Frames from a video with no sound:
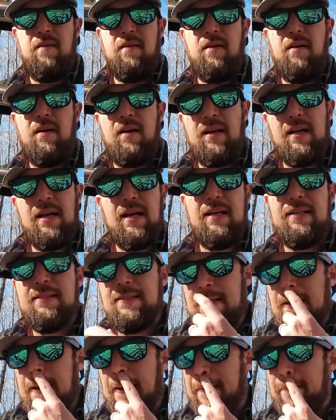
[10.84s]
All right guys,
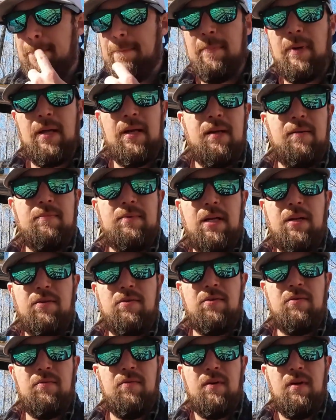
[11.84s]
again, my name's
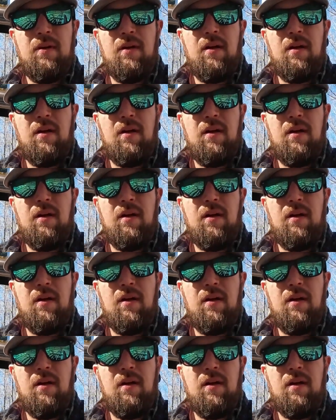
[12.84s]
Andrew